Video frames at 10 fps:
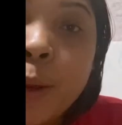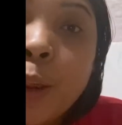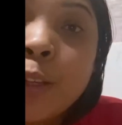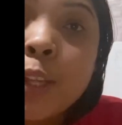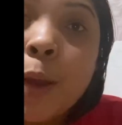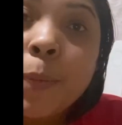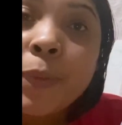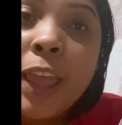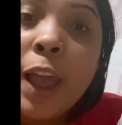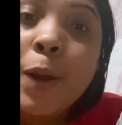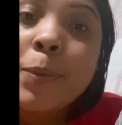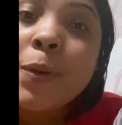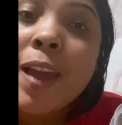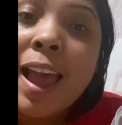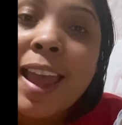So I hope you
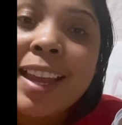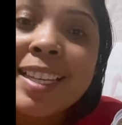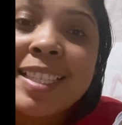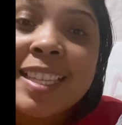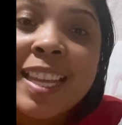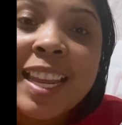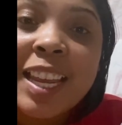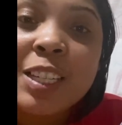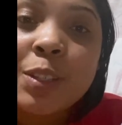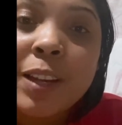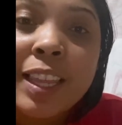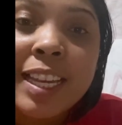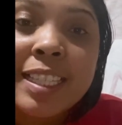guys enjoy this,